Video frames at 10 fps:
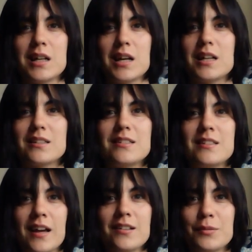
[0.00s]
It's
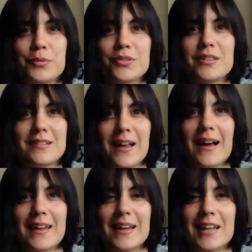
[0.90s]
desperately
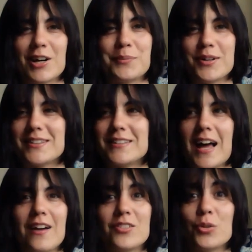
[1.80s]
lacking in our modern
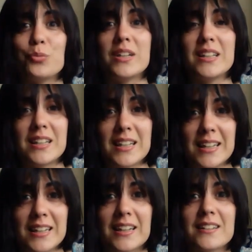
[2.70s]
lives, and we
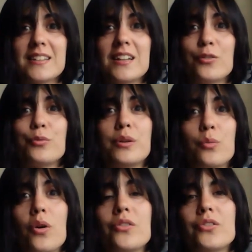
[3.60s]
need it if we
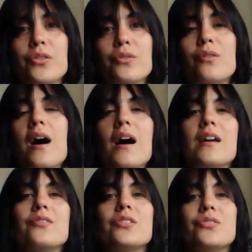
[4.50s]
want to
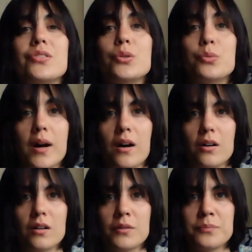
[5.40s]
thrive and feel well.
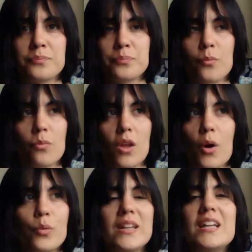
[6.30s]

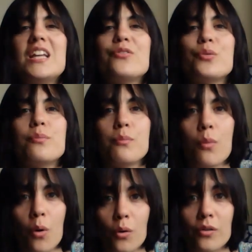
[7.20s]
And we need even
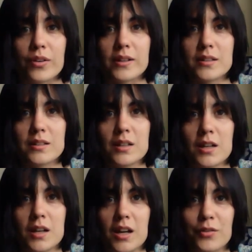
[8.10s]
more of it
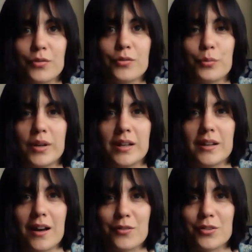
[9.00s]
if
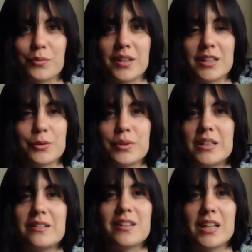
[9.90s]
we have something that we
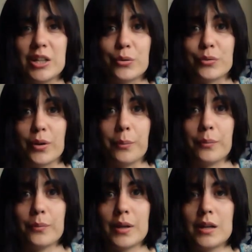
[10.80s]
need to heal from,
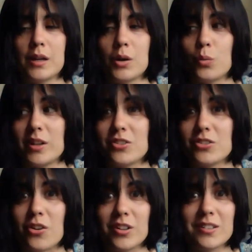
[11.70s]

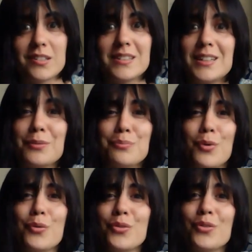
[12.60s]
which honestly
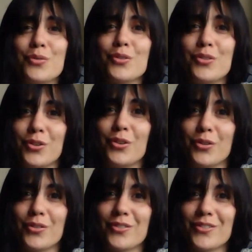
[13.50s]
most of us do.